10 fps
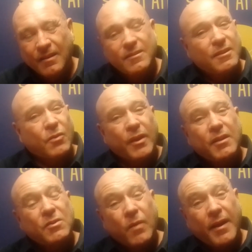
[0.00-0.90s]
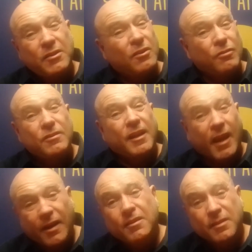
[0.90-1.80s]
It's the quickest way to lose a
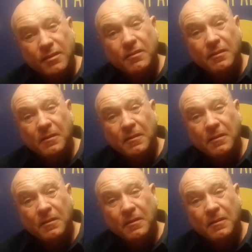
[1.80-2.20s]
case.